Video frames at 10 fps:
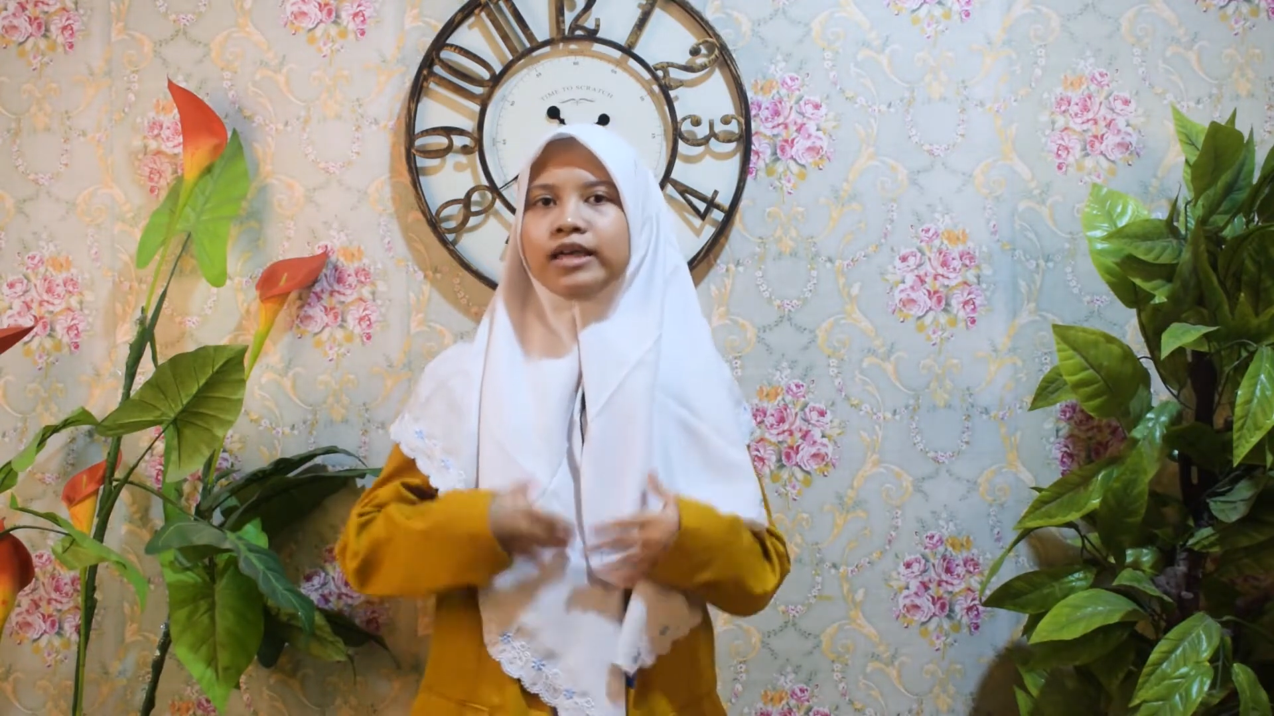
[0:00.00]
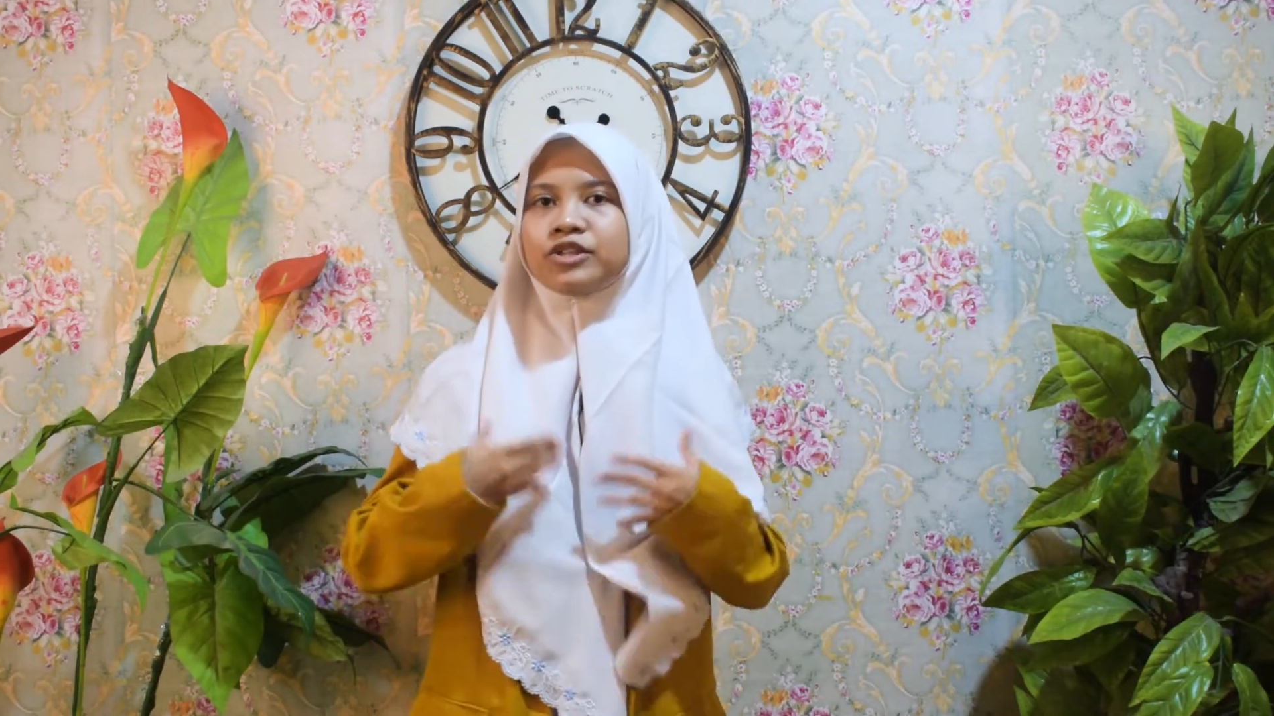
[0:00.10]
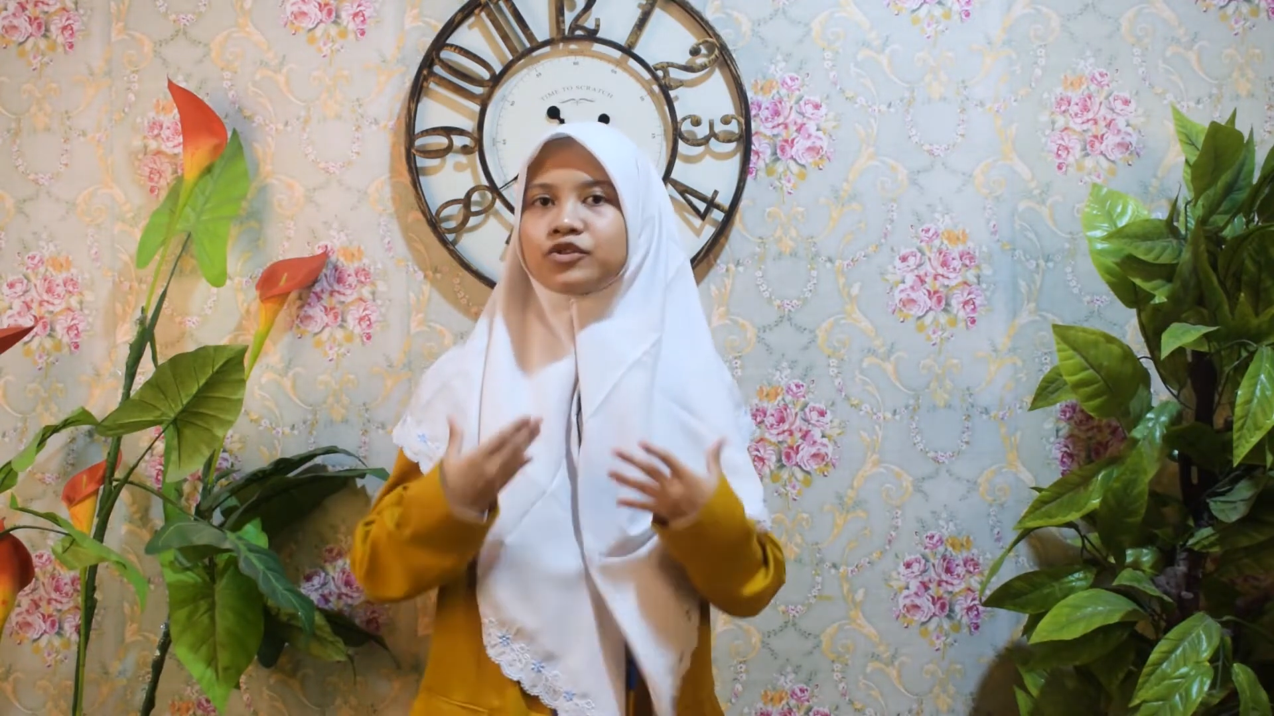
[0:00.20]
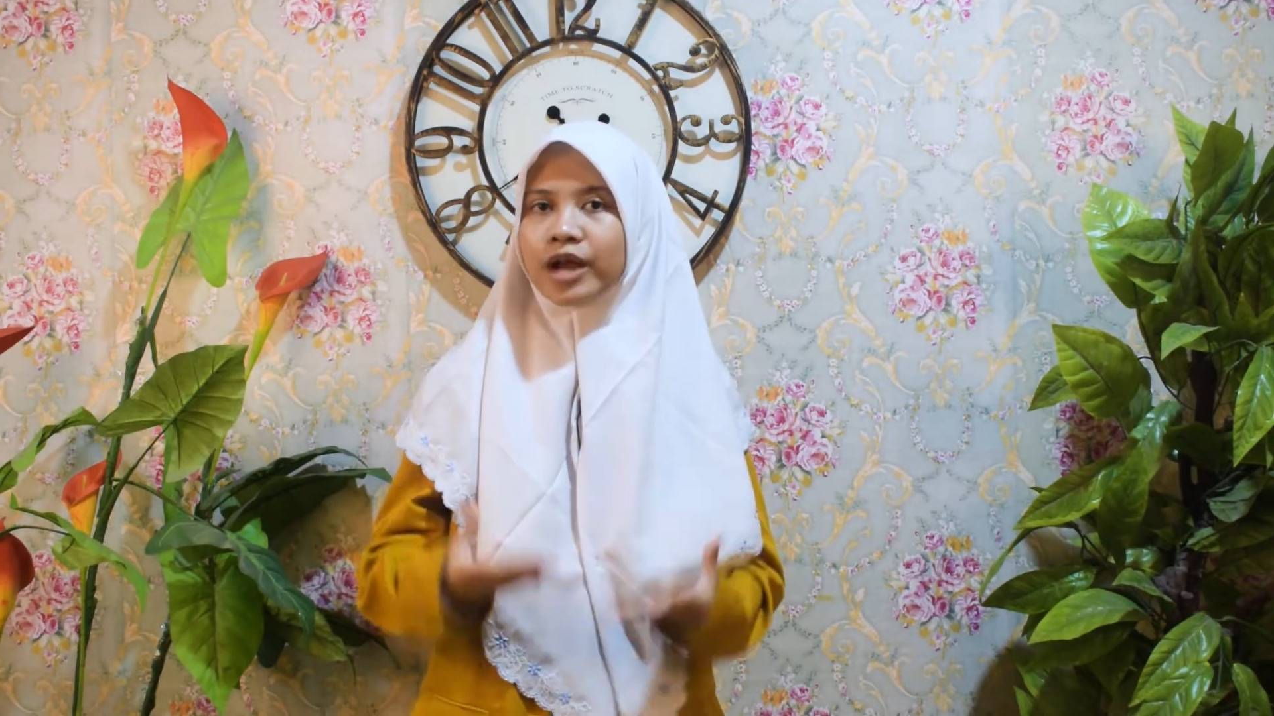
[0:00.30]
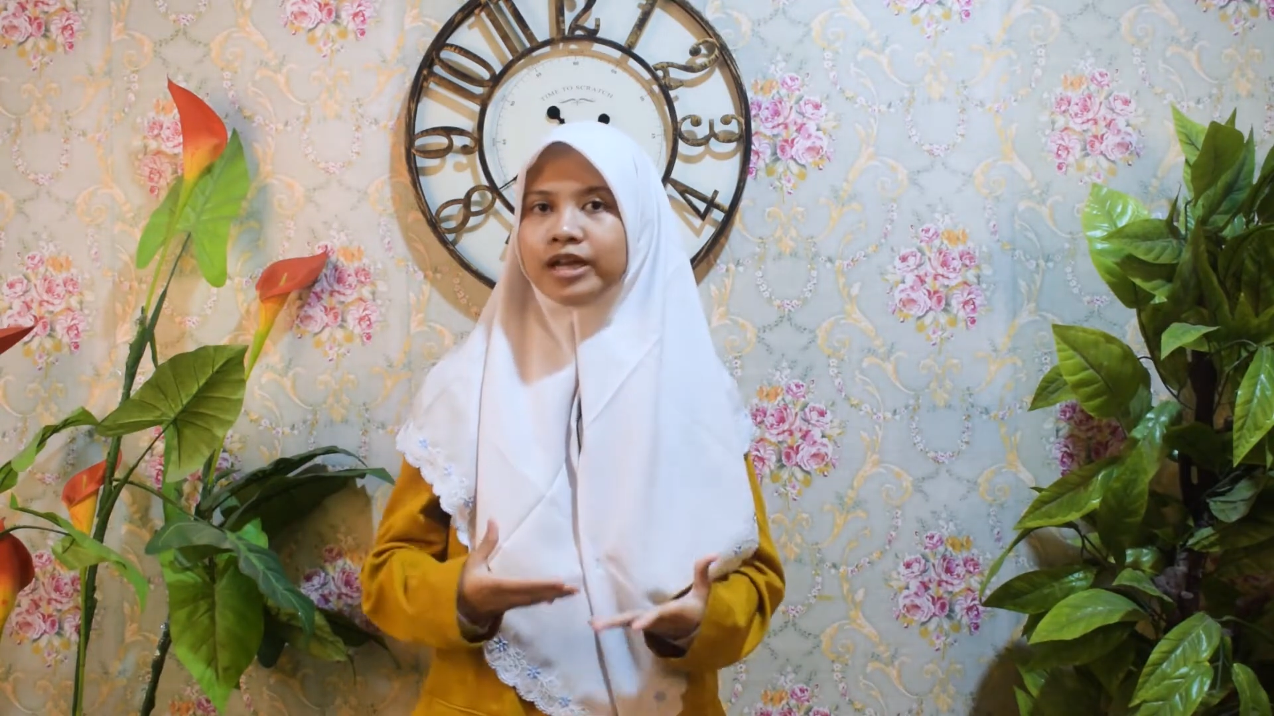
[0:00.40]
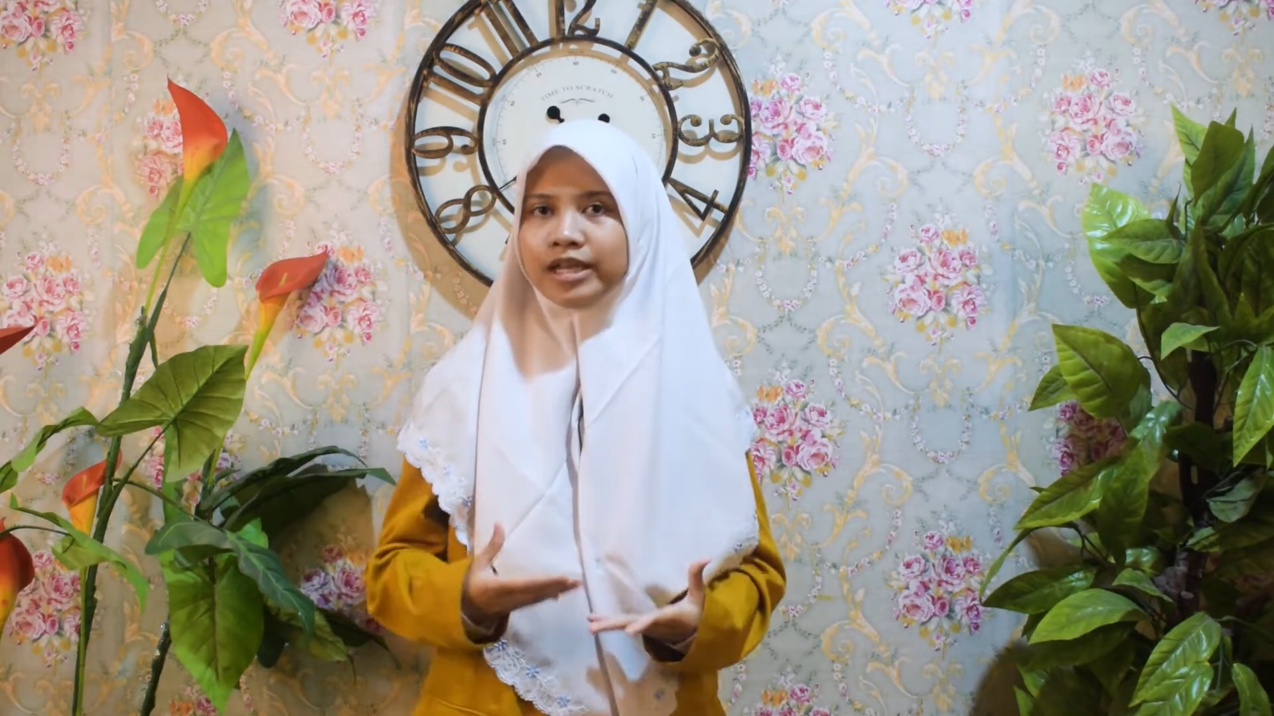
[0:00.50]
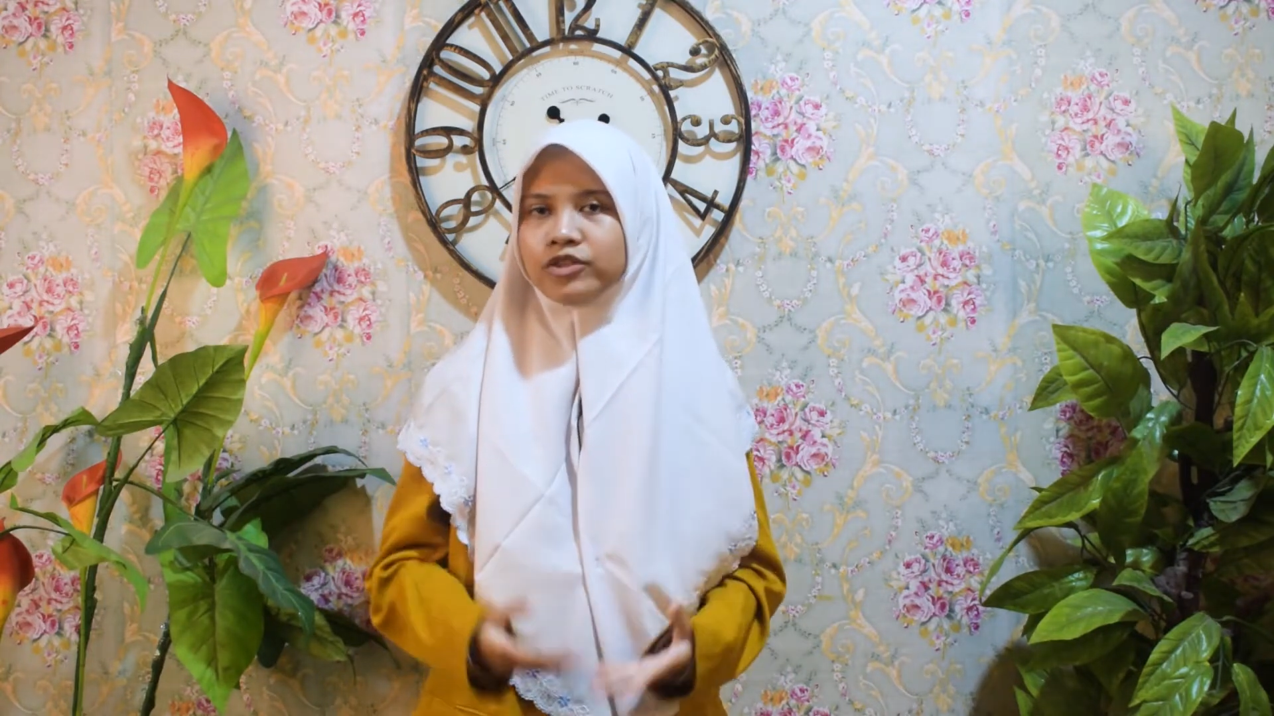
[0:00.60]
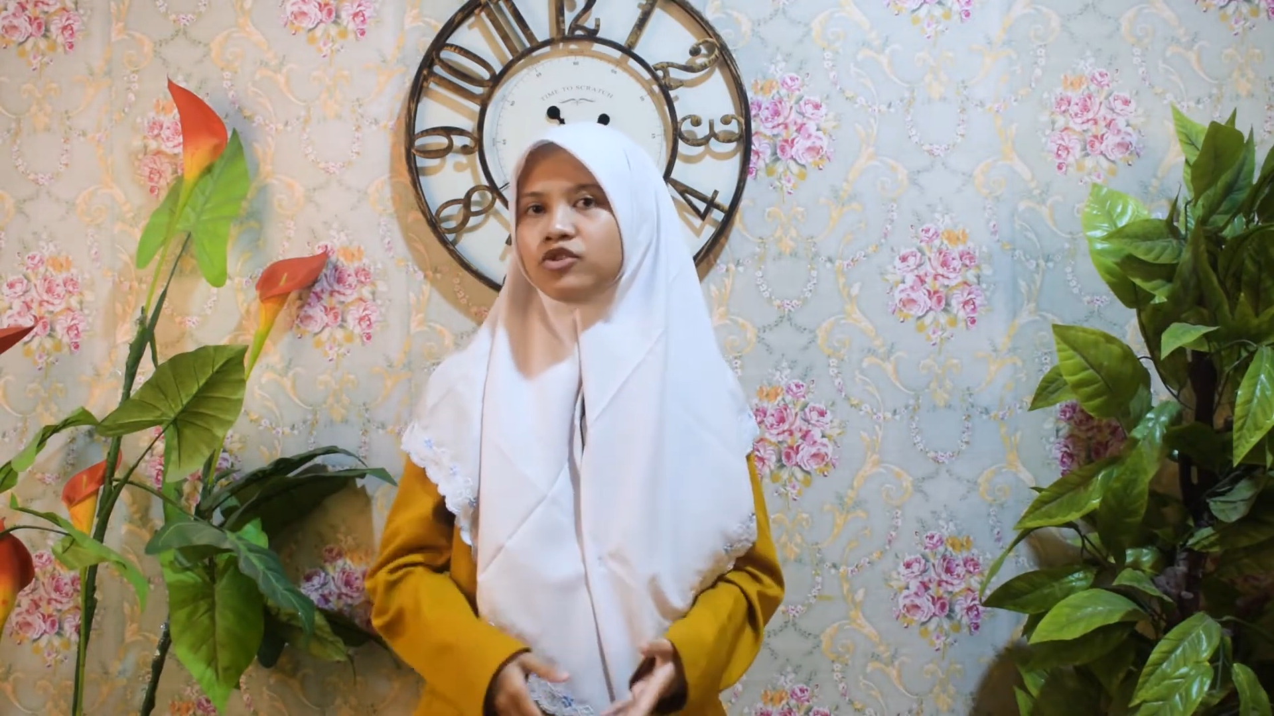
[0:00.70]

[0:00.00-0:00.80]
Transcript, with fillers: is ready